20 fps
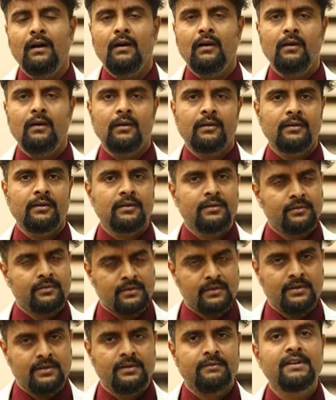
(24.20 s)
Or
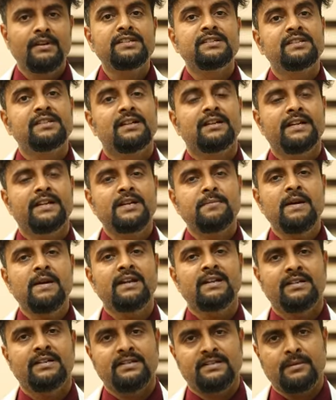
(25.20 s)
once the
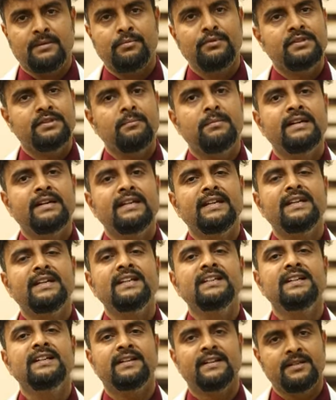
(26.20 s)
treatment, suppose somebody
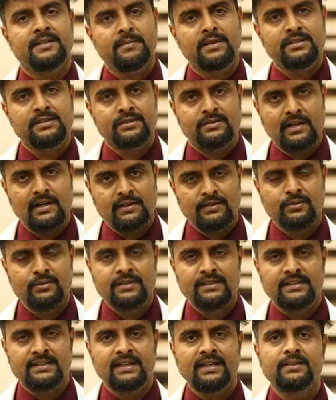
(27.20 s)
needed the treatments also
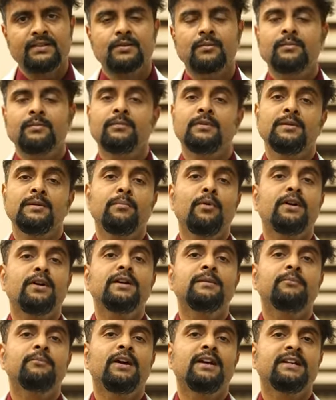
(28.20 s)
is there. So
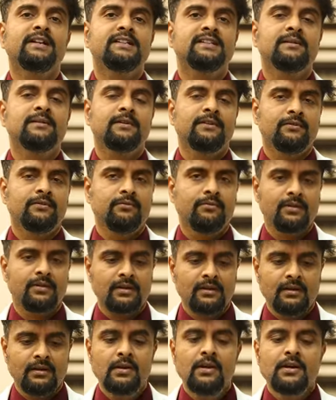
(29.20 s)
important point is
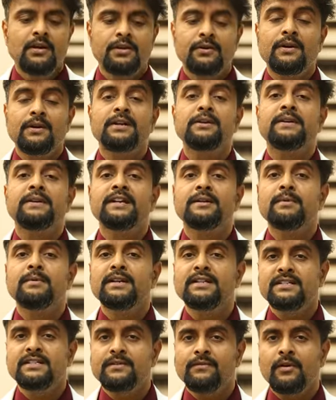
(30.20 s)
the curative
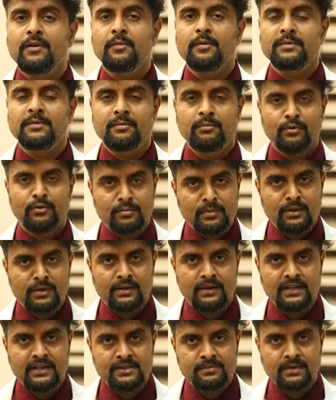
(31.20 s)
treatment is in form of the bone marrow
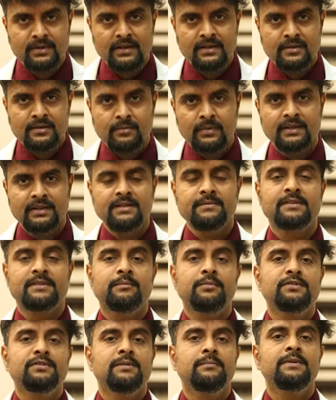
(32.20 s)
transplant. But if
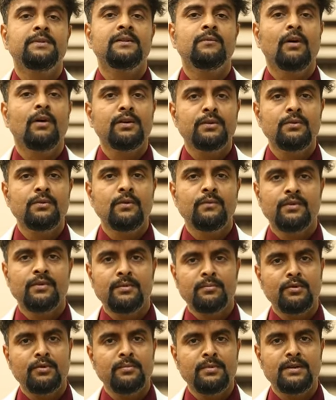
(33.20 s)
suppose somebody want to go for
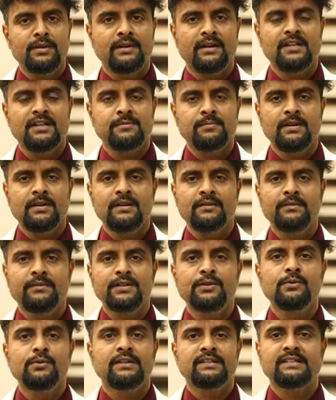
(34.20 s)
a bone marrow transplant,
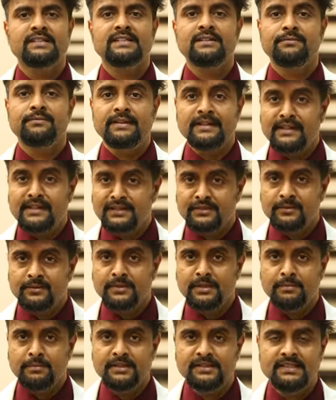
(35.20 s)
we do assess the fitness of
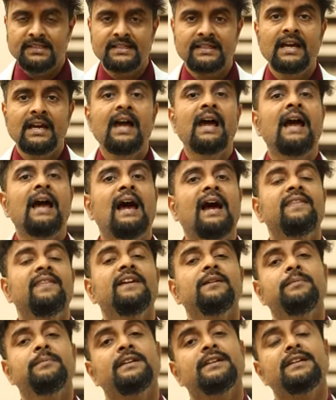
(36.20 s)
the patient, and
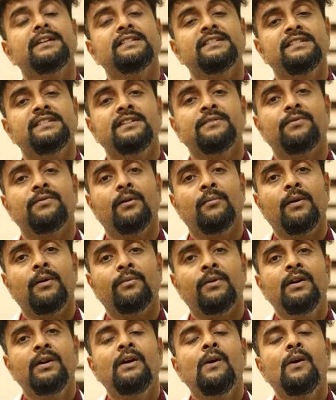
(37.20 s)
that fitness is in form of